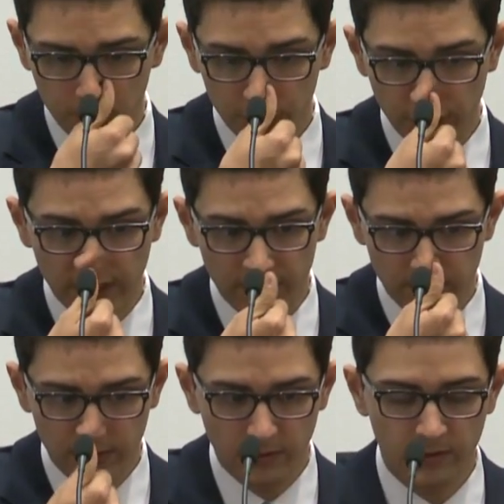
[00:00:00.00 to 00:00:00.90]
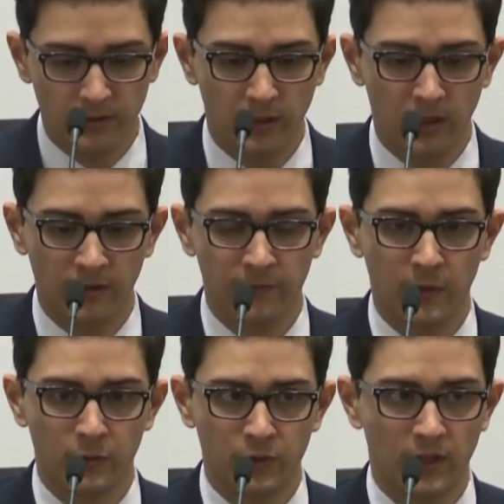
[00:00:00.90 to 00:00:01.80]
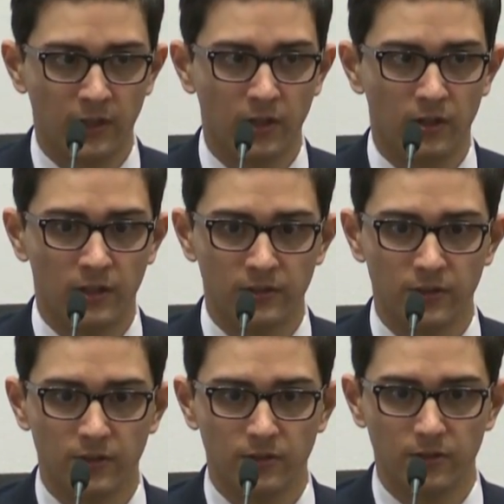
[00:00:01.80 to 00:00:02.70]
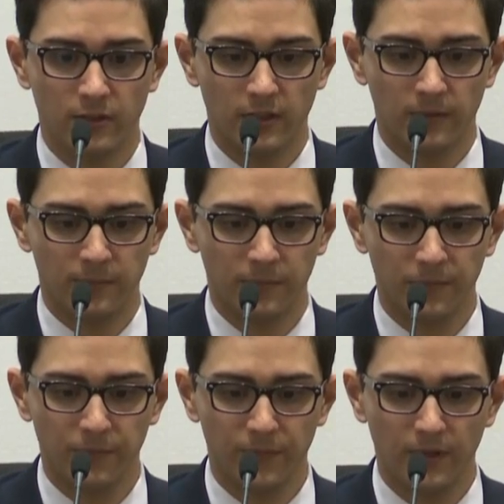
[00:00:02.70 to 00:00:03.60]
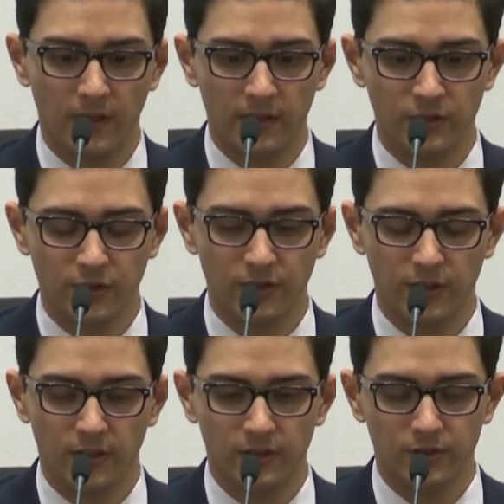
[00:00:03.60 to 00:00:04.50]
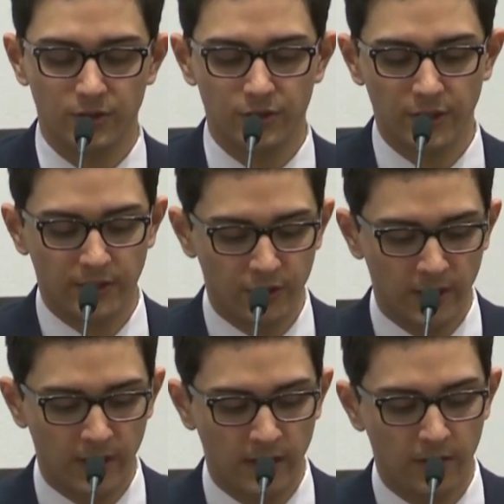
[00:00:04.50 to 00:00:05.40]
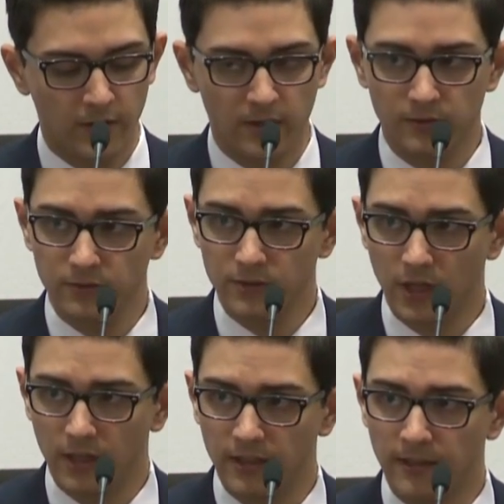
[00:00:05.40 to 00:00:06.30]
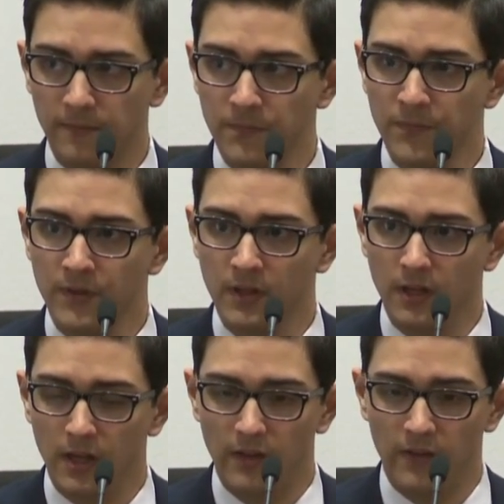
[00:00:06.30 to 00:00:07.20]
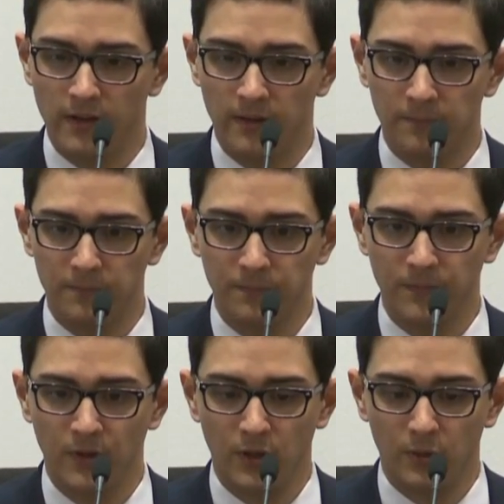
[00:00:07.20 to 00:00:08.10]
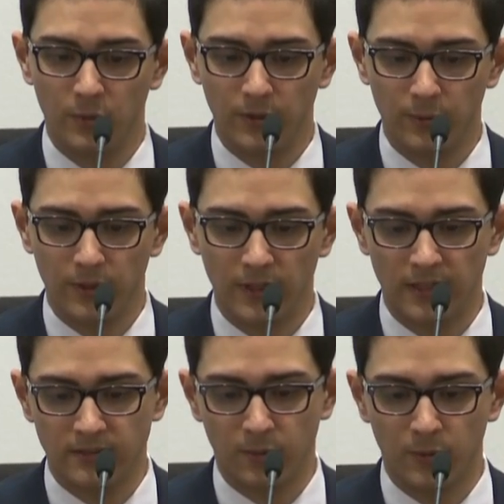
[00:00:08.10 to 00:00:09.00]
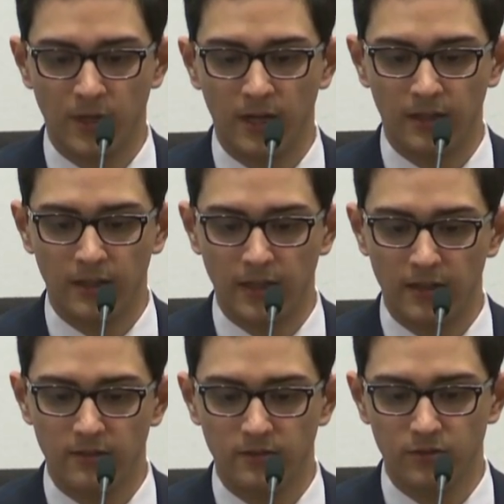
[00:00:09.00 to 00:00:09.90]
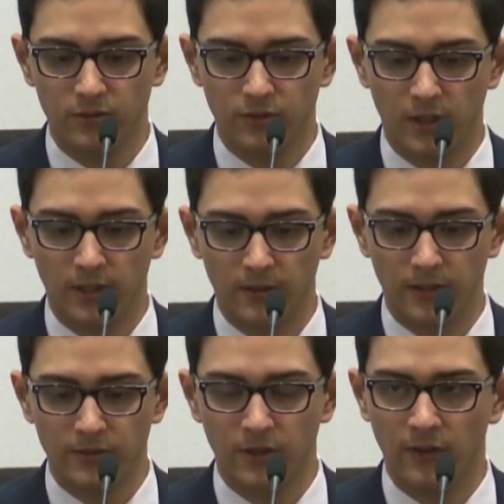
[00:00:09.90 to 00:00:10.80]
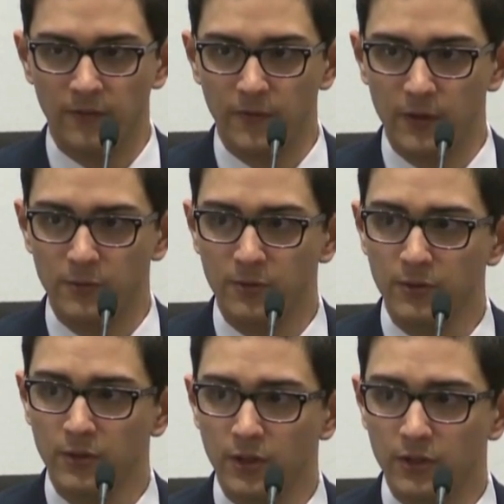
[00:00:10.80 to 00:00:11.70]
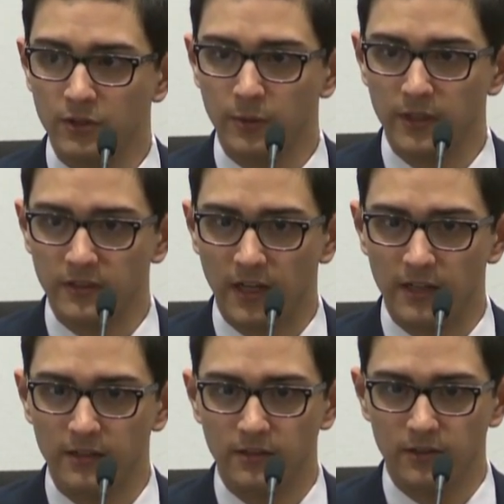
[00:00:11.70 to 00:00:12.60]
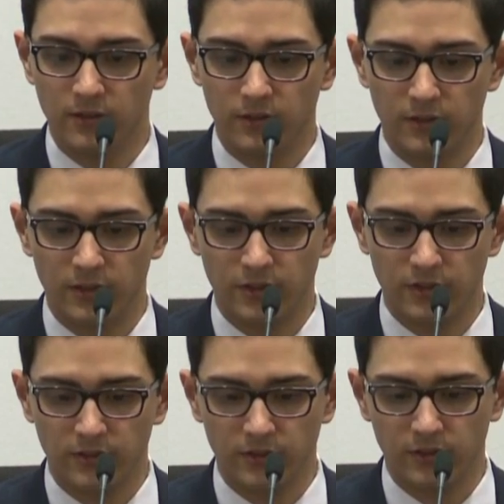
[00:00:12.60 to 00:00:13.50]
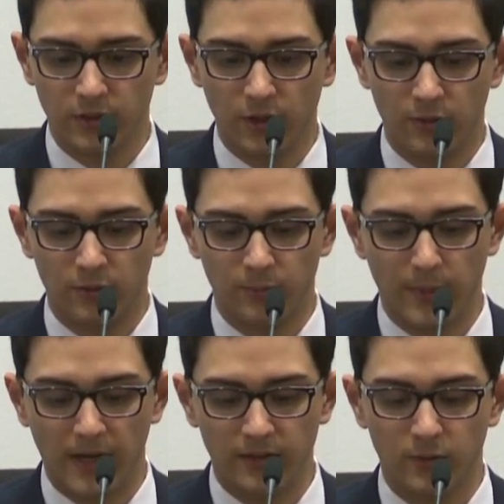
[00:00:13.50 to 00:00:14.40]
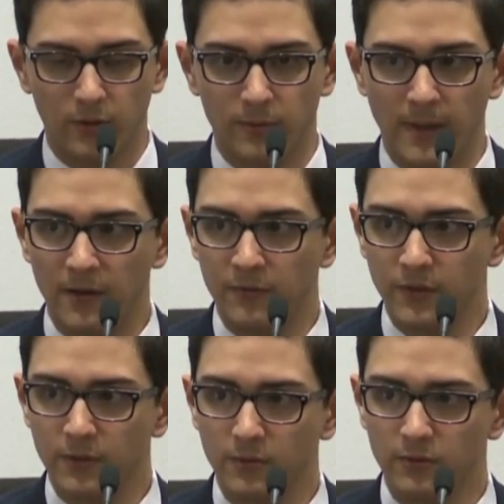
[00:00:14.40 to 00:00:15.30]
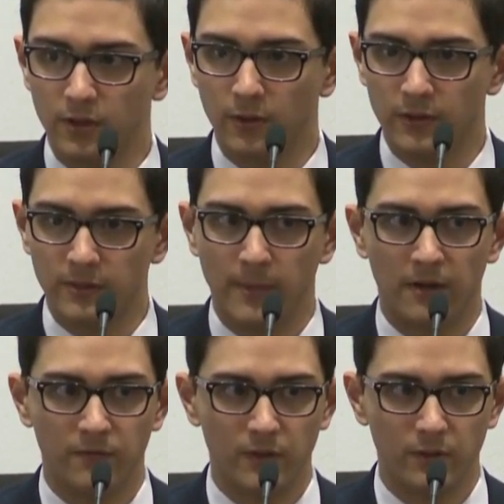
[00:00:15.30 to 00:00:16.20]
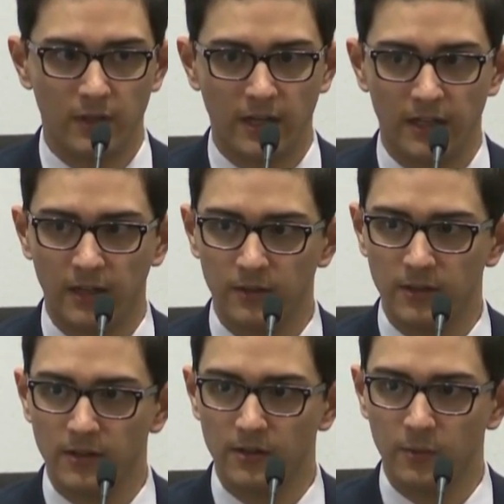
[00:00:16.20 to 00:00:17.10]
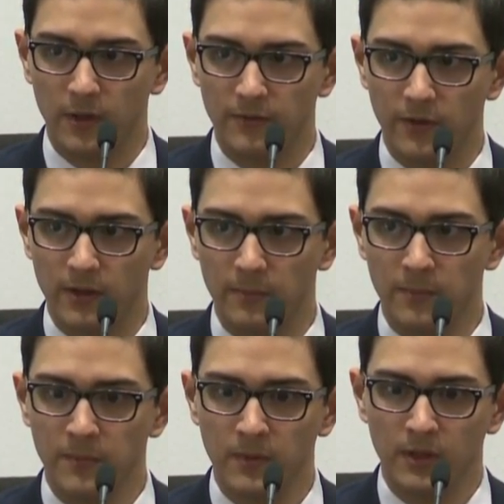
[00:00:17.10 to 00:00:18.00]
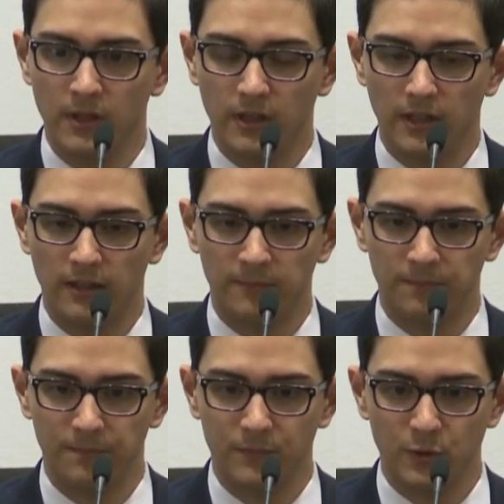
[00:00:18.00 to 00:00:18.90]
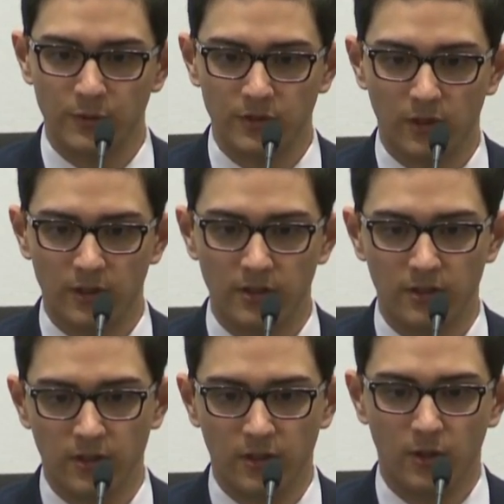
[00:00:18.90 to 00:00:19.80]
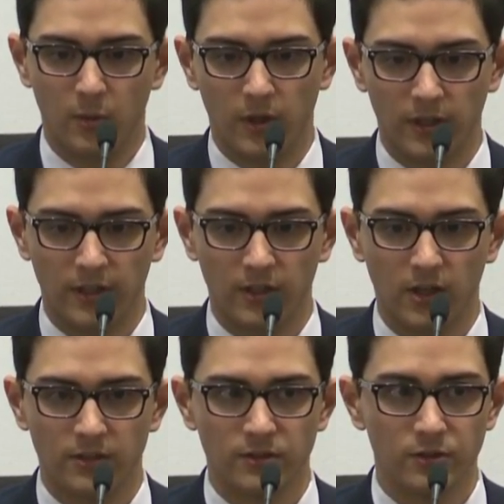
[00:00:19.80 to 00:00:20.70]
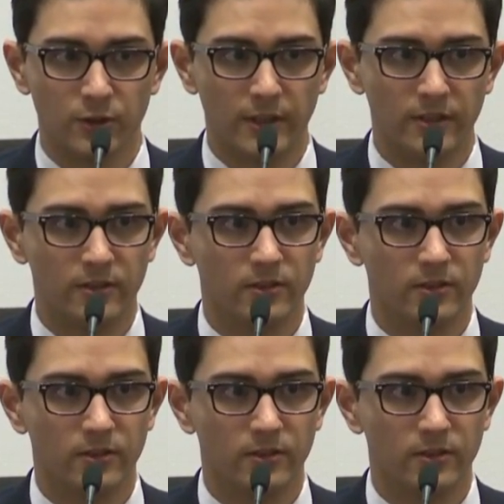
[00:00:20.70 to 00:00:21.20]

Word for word: Shay's on the phone trying to call Hunter, and then Jake and I are there talking. And then we realize that we're not going to get Hunter on the phone, so we decided to just go back toward Mountain View, go into Mountain View and hang out there and wait for him. So we started walking across the street.